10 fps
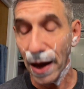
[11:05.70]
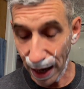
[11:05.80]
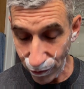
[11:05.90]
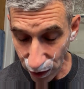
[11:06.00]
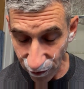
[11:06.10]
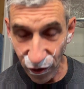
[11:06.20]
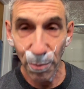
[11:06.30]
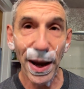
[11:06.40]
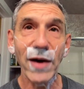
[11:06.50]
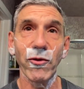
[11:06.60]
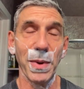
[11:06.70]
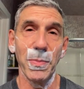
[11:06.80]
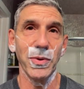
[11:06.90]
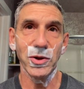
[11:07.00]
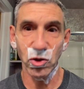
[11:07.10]
And I really feel bad for
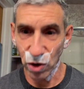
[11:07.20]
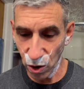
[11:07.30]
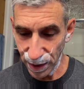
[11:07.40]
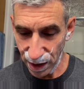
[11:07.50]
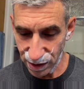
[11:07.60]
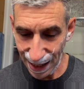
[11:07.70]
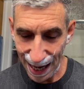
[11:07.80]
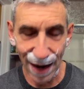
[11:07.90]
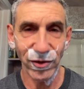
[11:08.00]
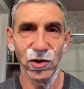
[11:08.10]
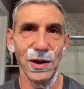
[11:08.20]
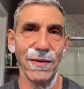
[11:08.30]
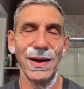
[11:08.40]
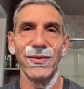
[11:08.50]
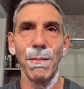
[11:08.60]
people that struggle because they have to shave
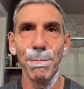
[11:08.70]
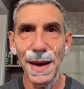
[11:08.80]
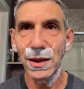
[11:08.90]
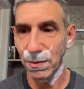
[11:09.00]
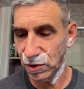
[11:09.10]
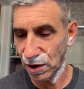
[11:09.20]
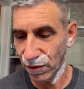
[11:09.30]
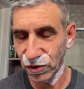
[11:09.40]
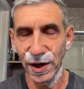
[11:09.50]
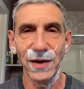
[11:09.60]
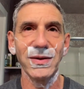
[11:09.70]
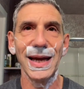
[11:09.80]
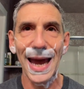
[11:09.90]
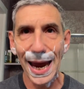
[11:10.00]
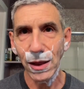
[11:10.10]
and they have to make themselves shaves and
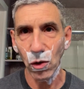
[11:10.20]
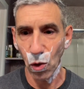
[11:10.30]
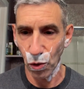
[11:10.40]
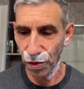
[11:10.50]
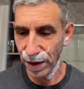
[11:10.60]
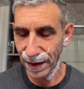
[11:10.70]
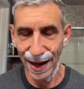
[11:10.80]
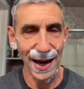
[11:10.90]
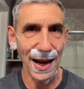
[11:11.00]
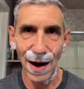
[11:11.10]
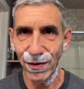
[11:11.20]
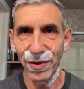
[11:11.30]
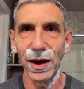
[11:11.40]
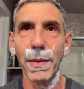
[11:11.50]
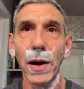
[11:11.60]
they hate the whole thing. They hate
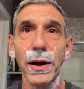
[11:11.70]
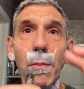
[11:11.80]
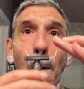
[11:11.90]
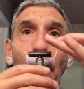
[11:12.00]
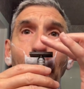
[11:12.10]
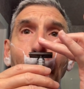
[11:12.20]
everything about it.